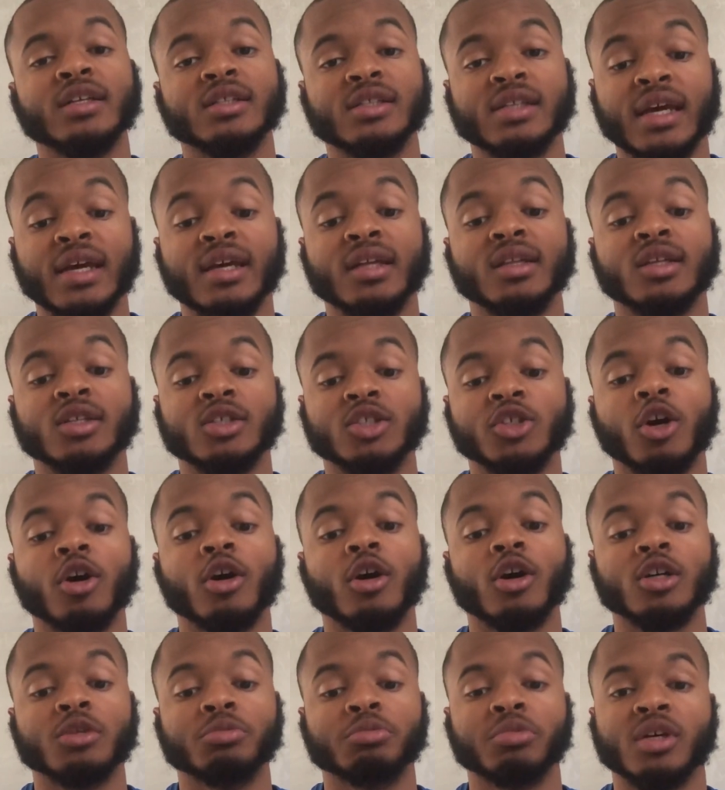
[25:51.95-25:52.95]
to take the
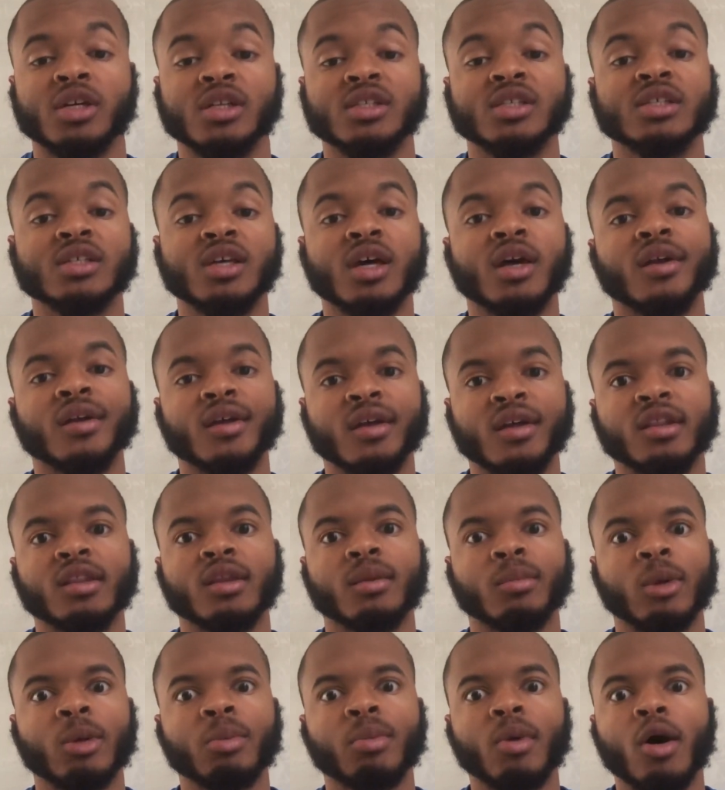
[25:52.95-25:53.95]
charge because it's going to get
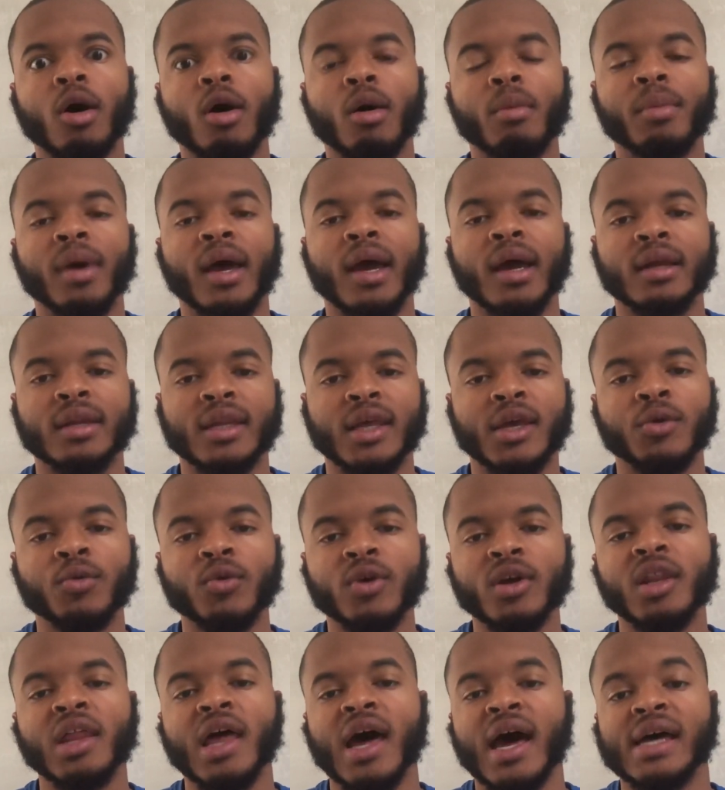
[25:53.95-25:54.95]
them the ball back. They
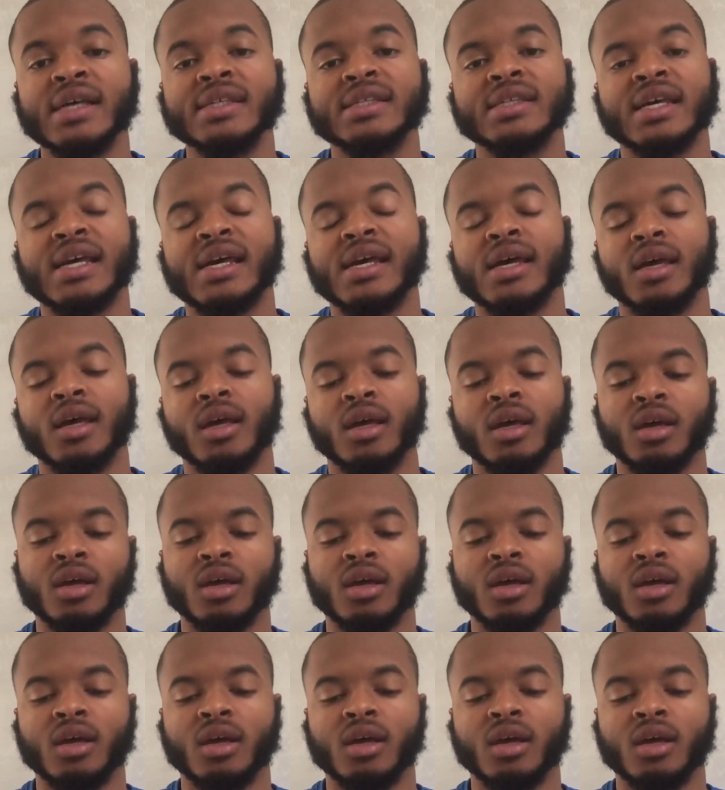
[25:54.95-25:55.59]
realize that.